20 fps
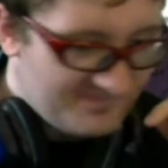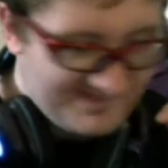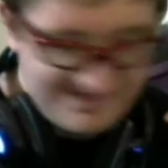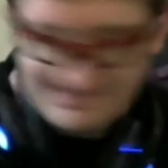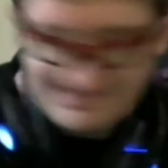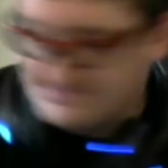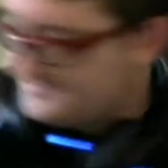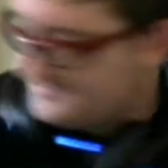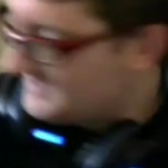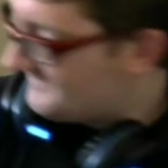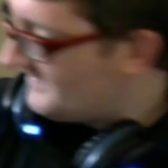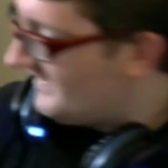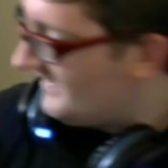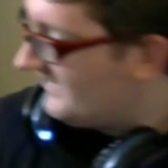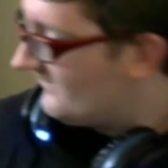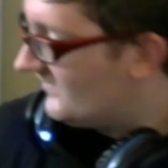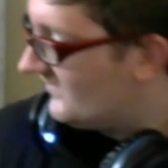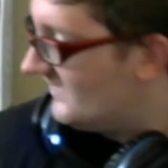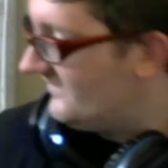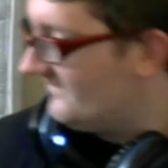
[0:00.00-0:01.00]
so it's definitely
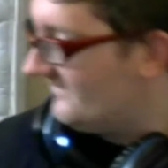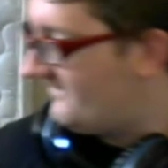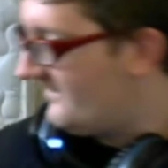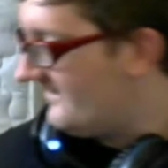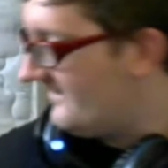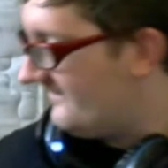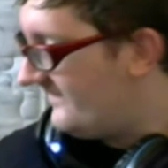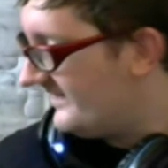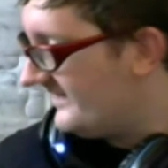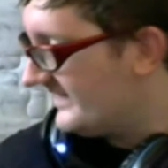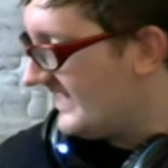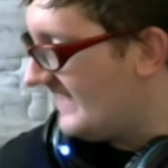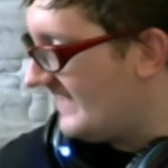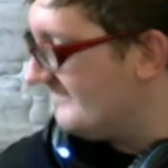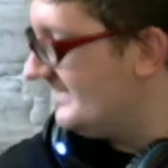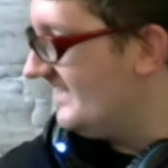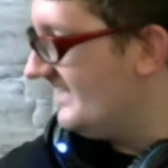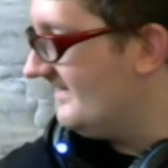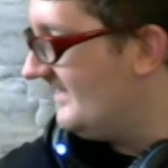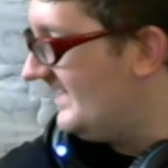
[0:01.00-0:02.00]
like worth it for the
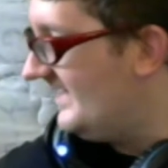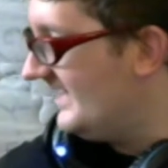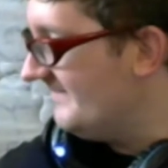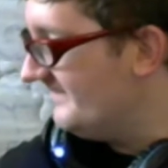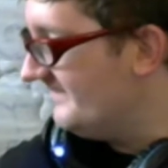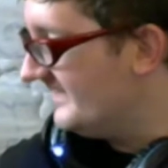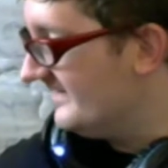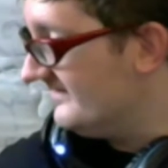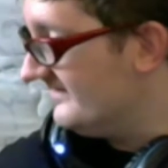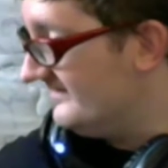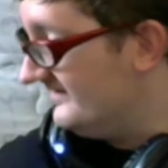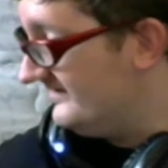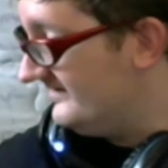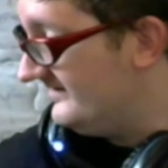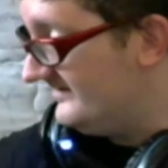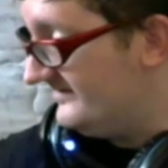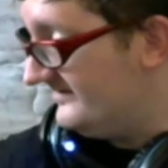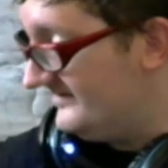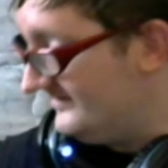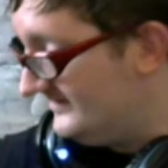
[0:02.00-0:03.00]
Countdown Live because this
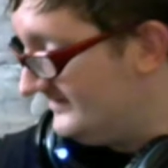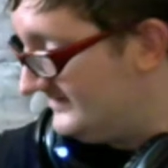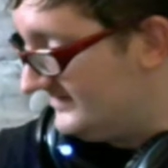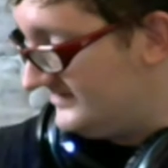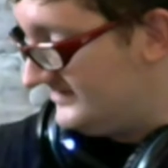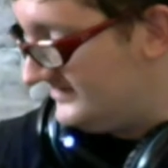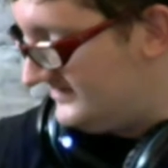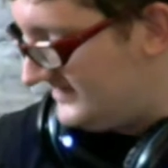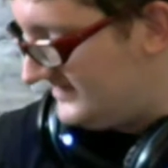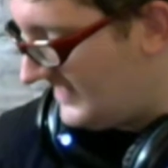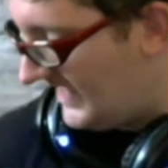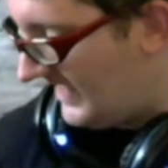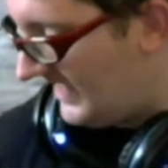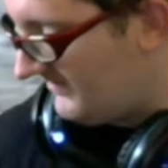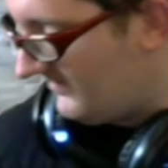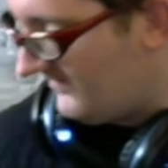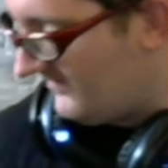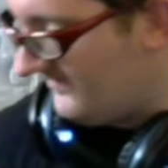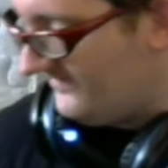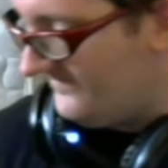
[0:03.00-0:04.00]
is just
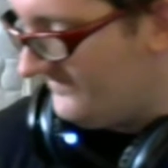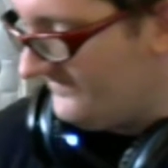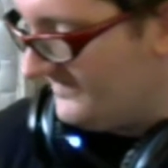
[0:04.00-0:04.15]
terrible.